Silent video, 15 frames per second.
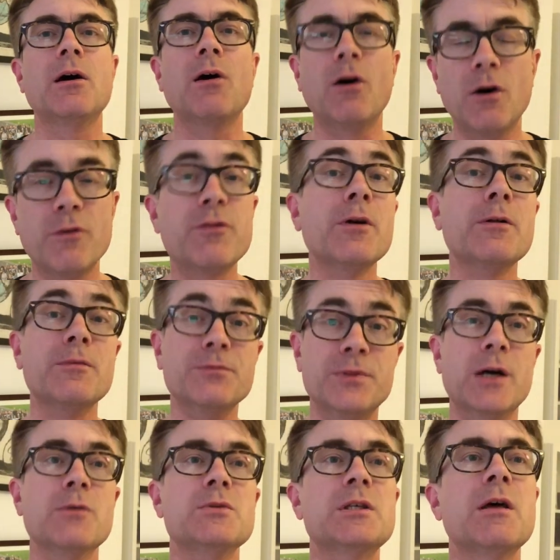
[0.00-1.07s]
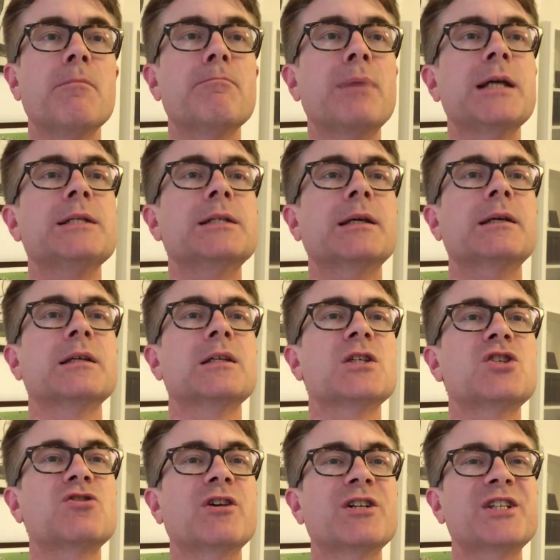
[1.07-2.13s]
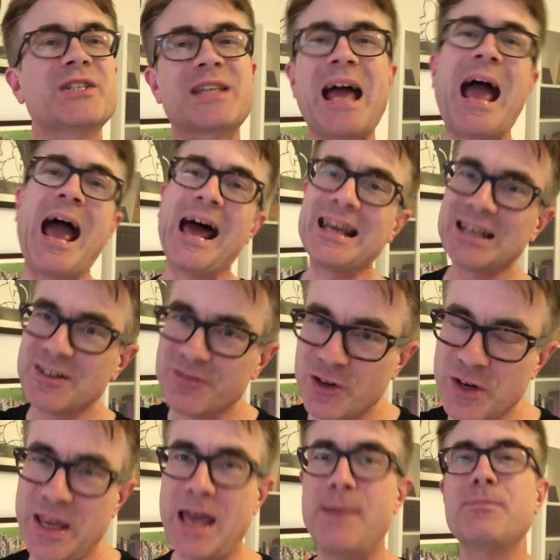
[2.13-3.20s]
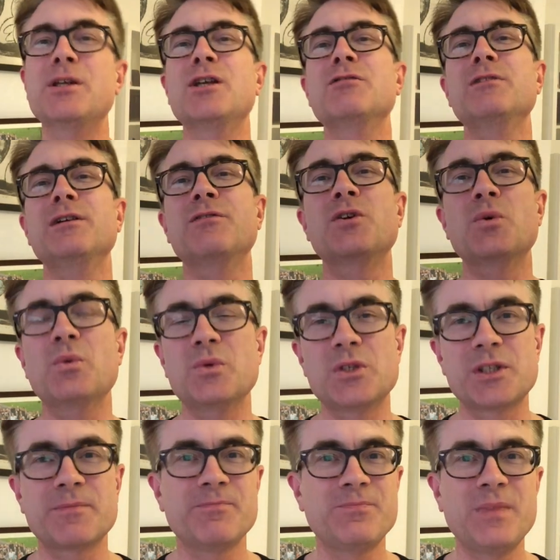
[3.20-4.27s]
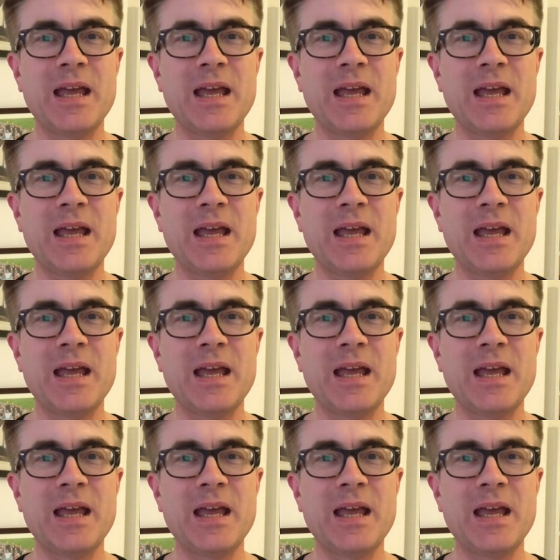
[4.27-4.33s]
of those basic structures and vocabulary, of course.